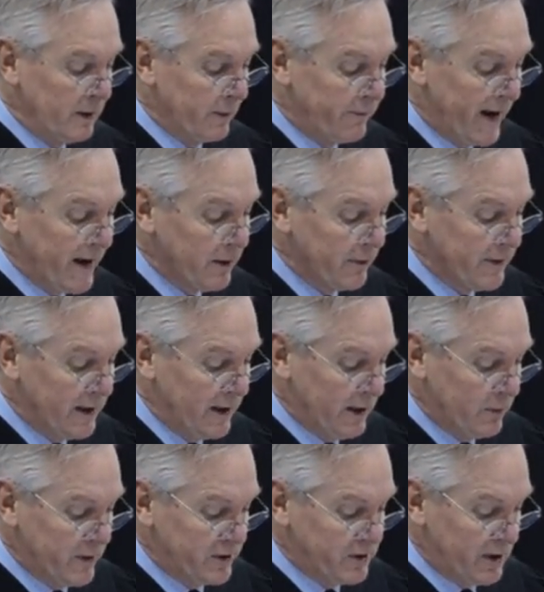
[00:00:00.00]
The final thing
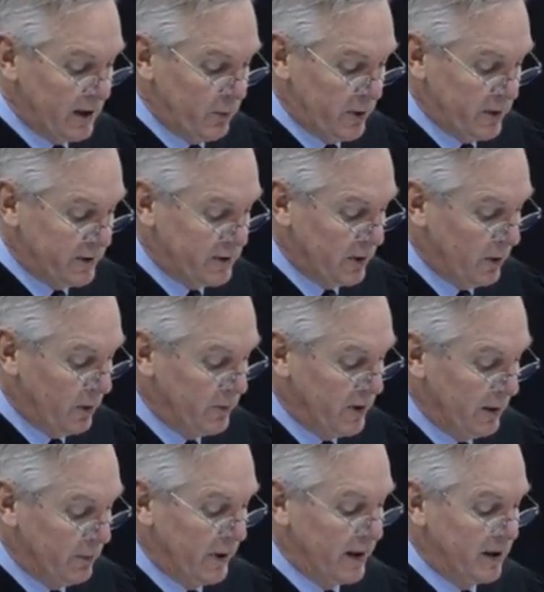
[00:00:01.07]
I wish someone had told
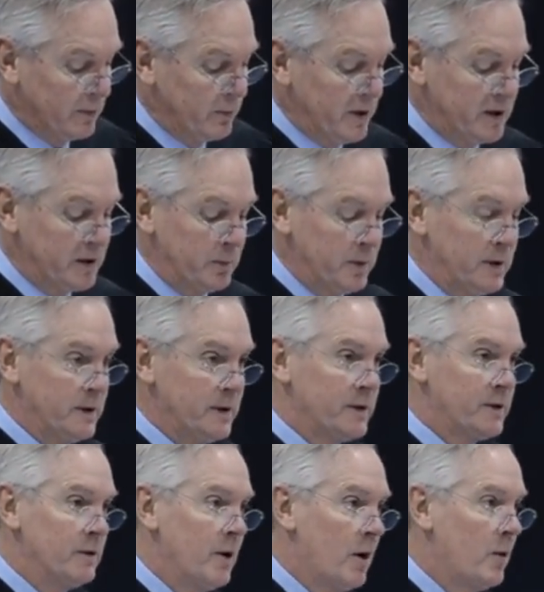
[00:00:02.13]
me at my commencement
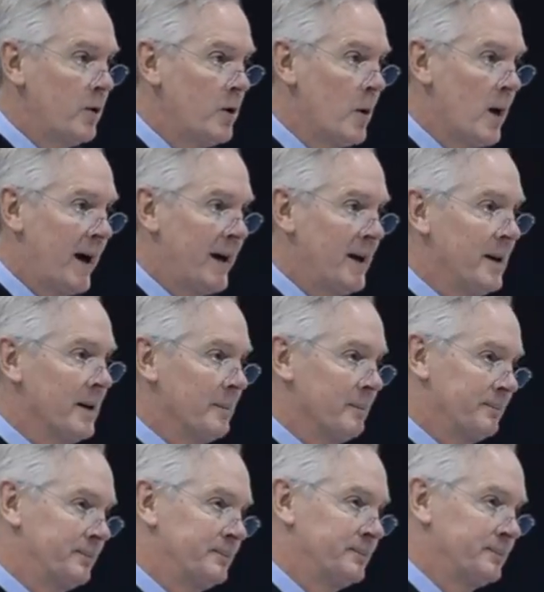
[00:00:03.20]
is know who I am.
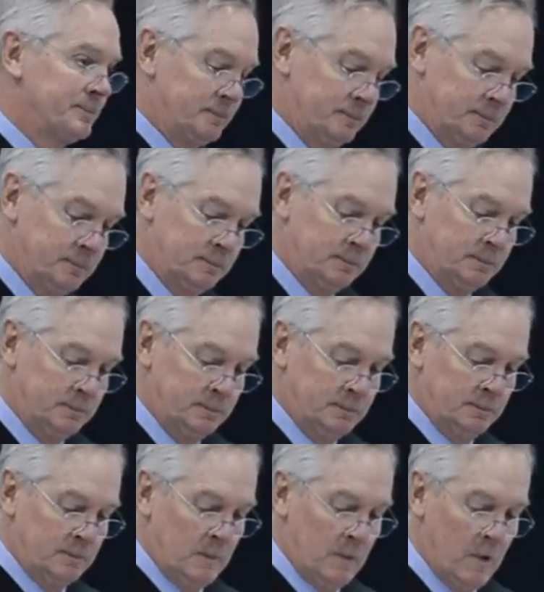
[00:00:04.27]

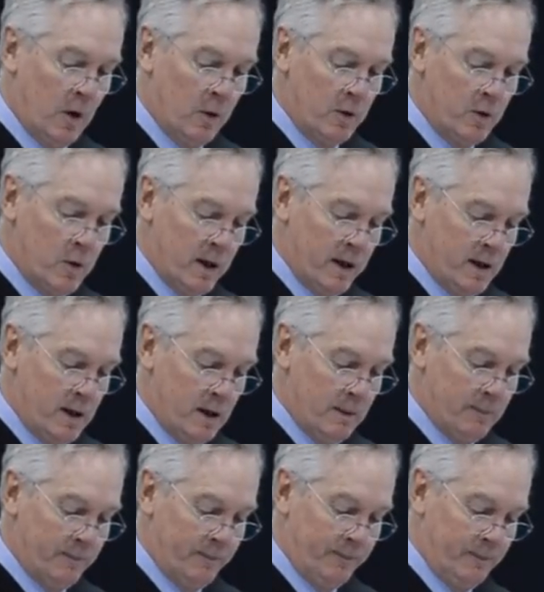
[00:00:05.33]
Know who I
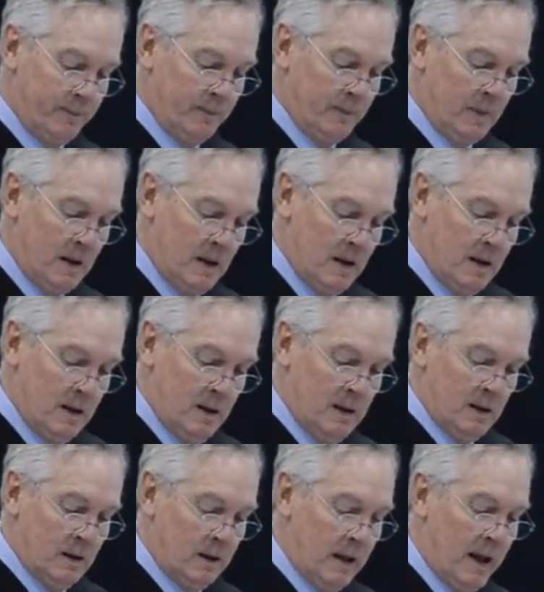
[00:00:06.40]
am.
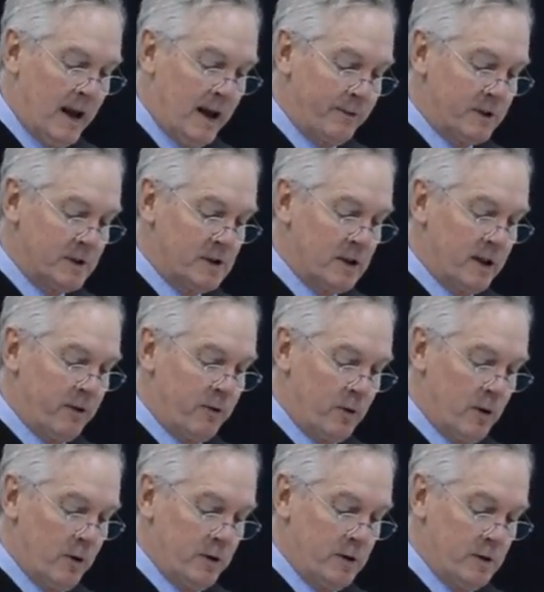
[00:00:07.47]
Life is going to
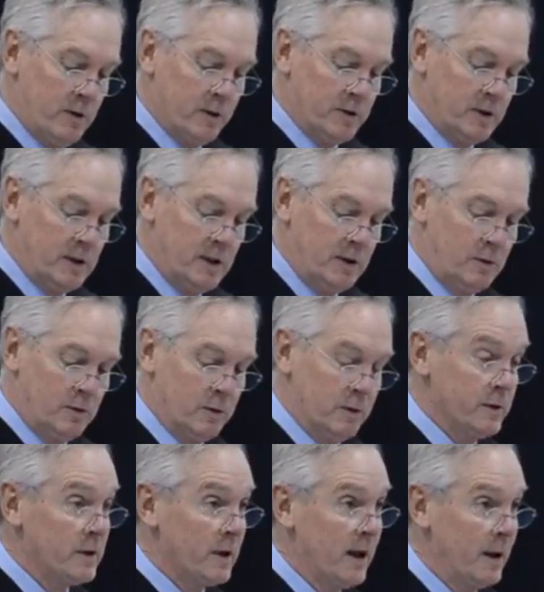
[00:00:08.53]
throw you those
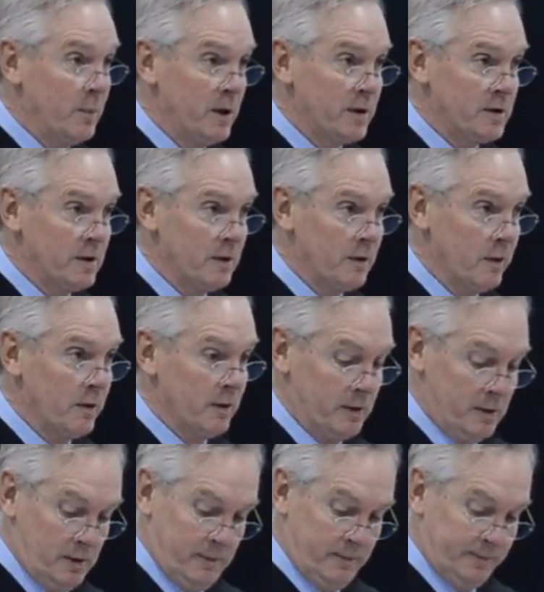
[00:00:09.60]
detours that I mentioned
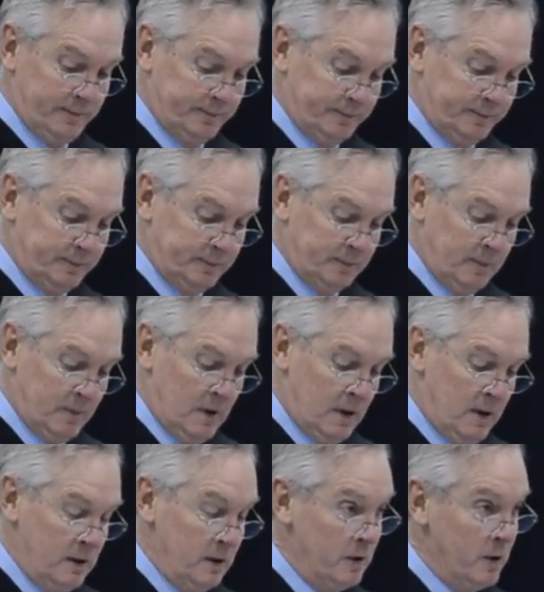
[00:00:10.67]
earlier.
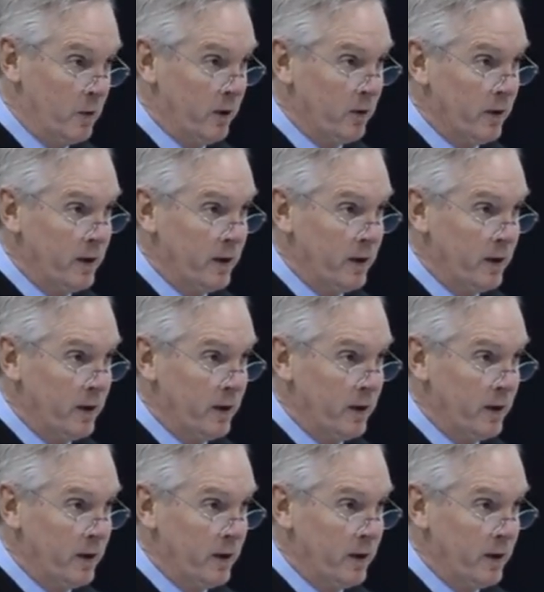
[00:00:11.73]
You are